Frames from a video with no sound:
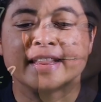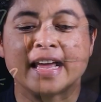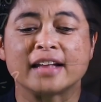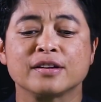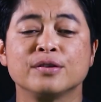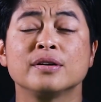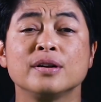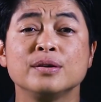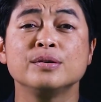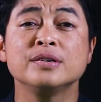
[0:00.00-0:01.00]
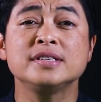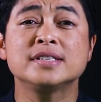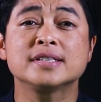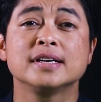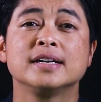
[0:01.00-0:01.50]
That
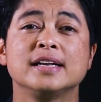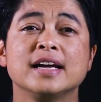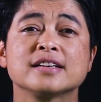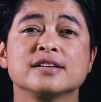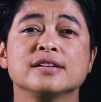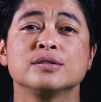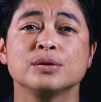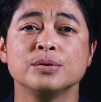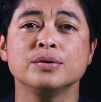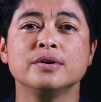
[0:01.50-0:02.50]
concludes lesson 2